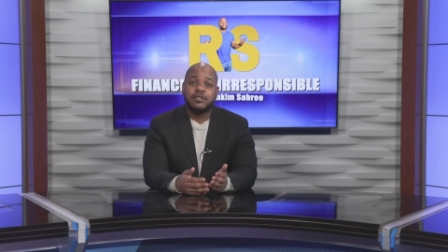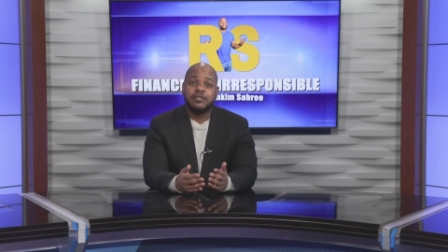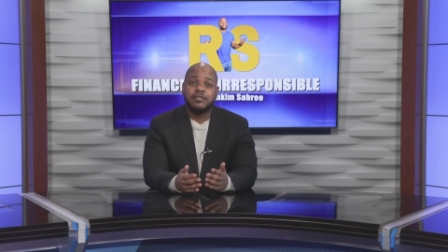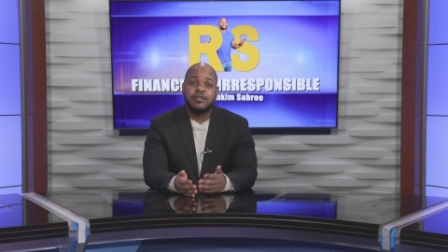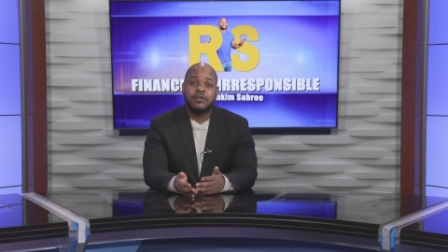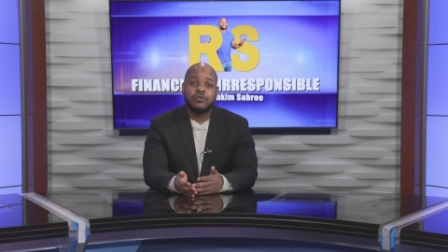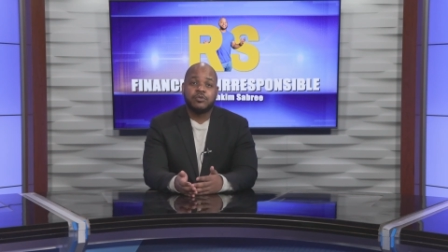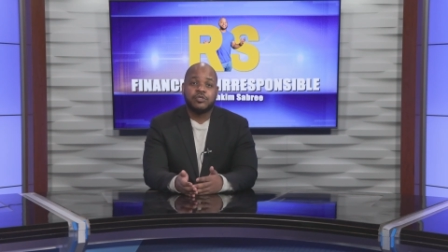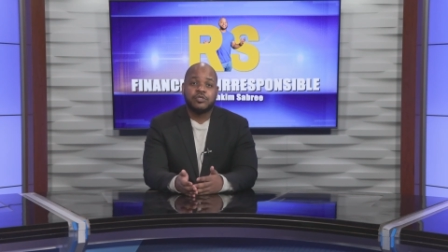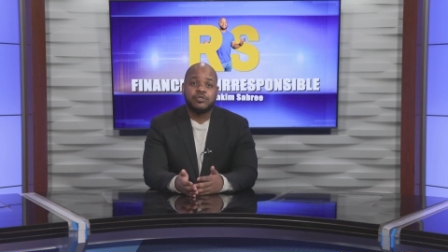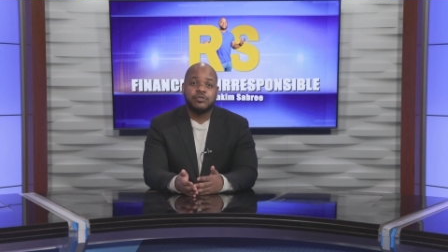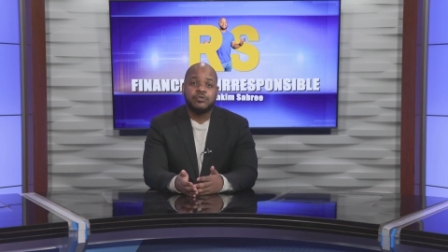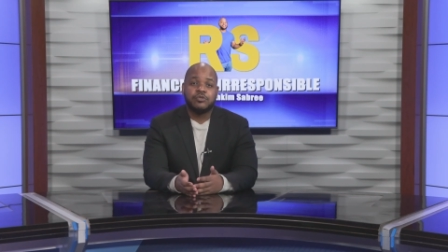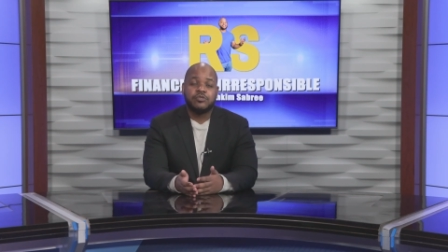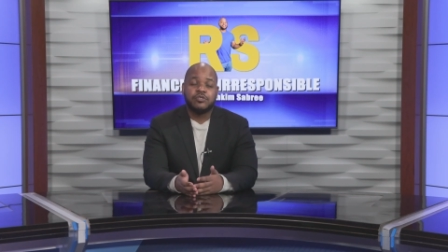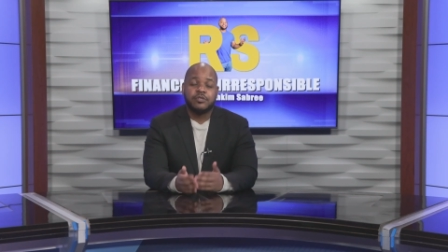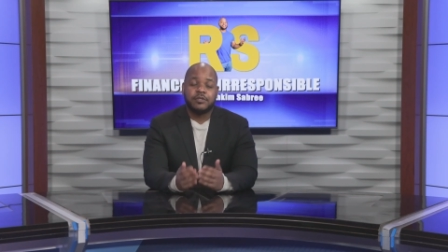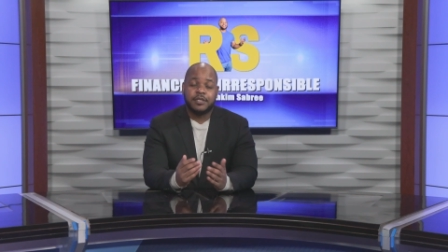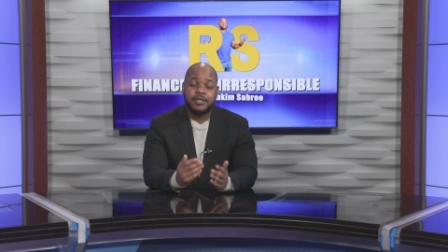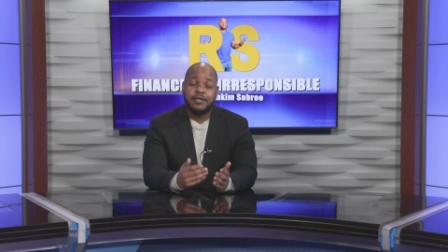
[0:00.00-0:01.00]
adult
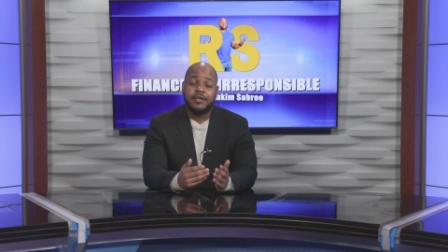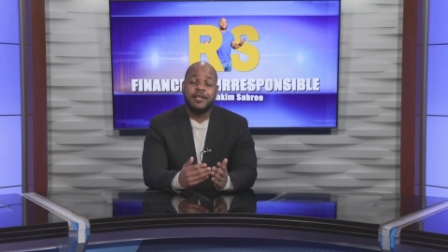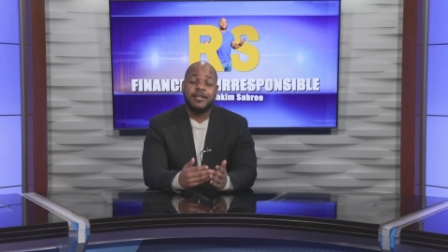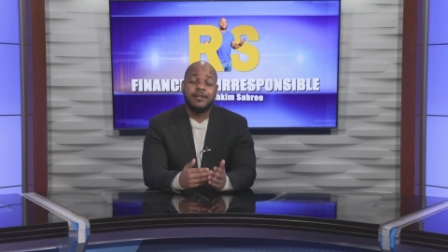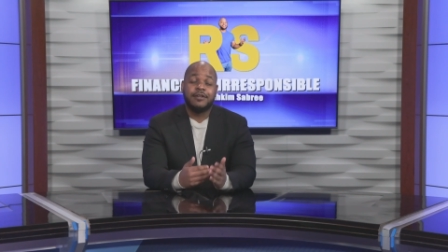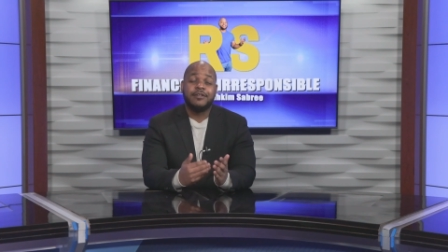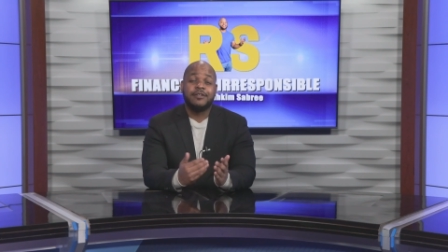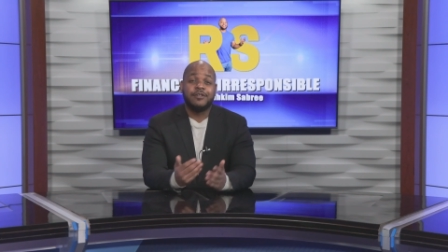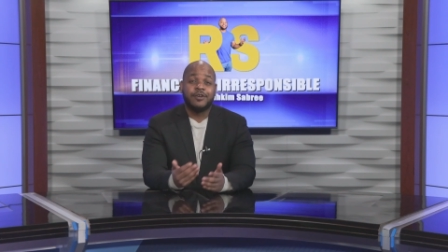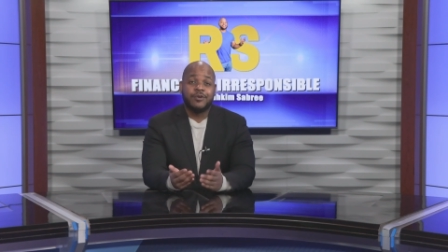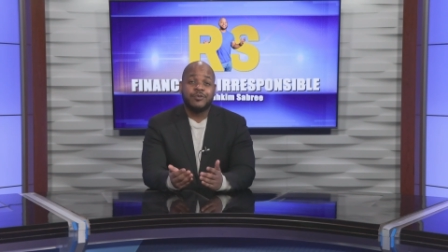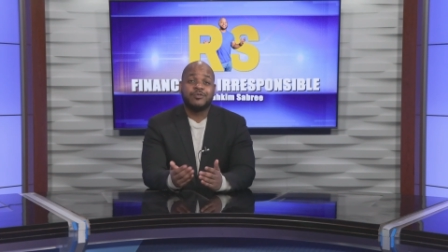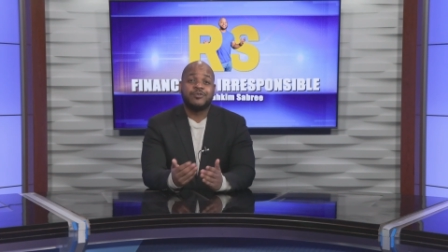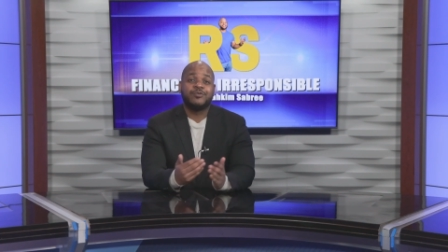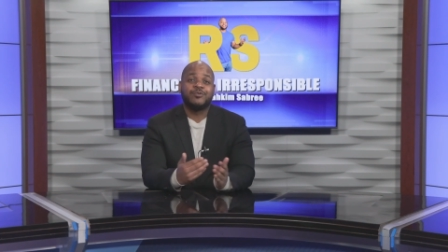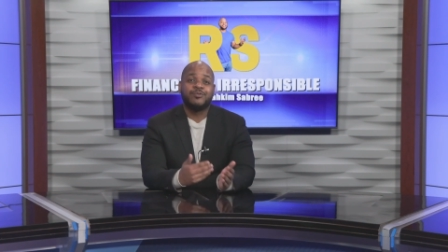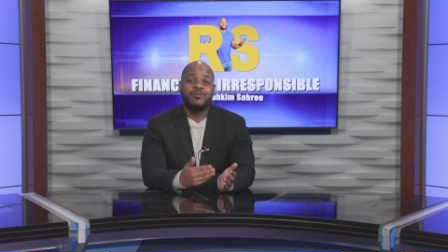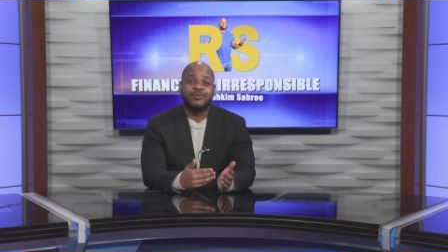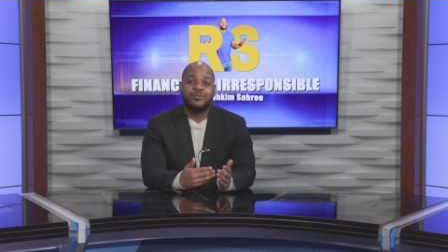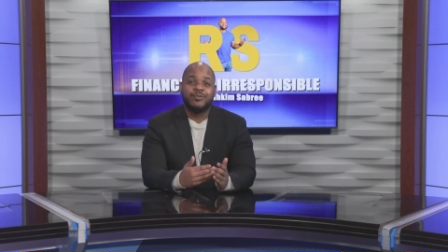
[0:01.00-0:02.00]
children, in adults
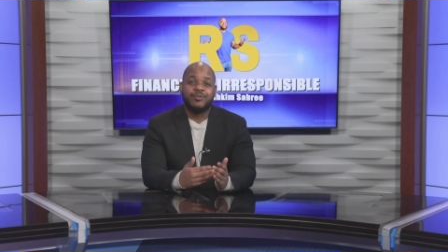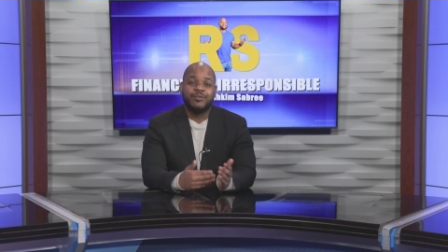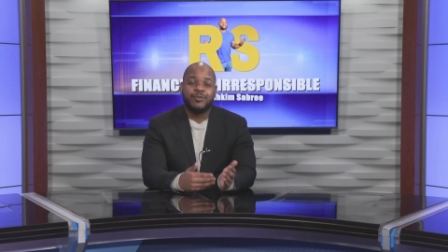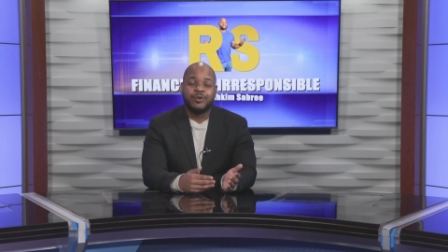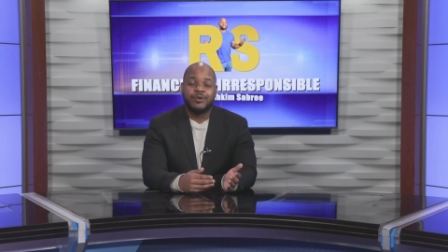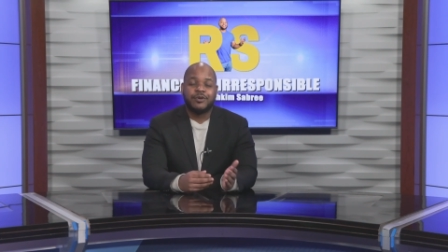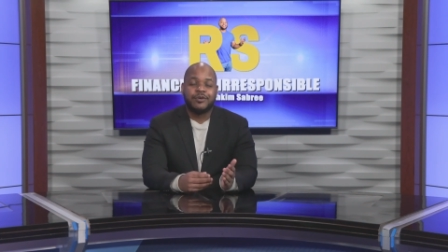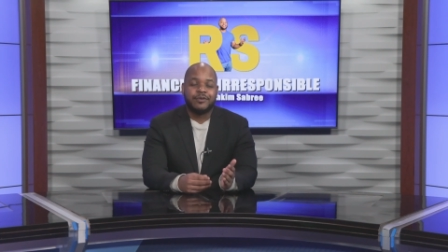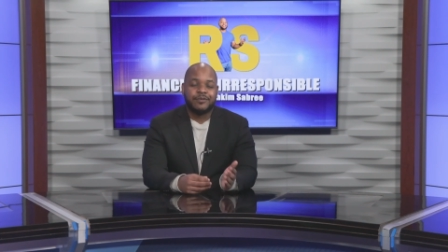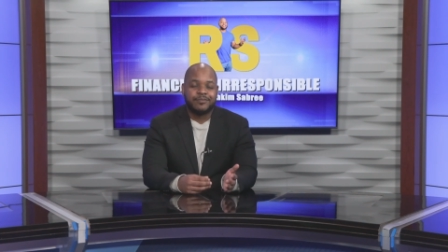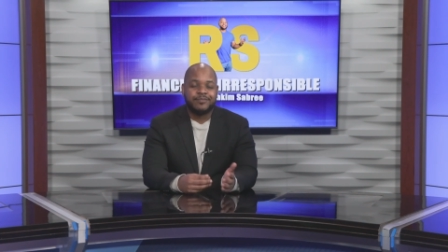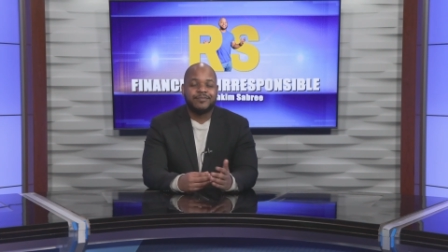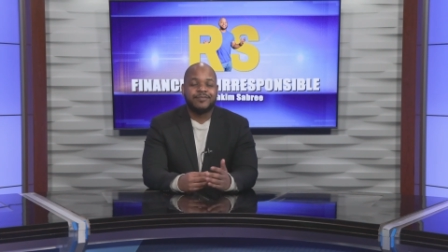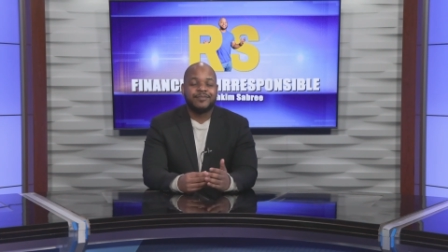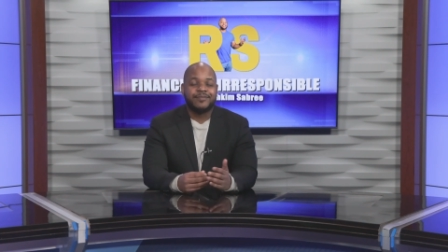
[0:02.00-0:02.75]
who were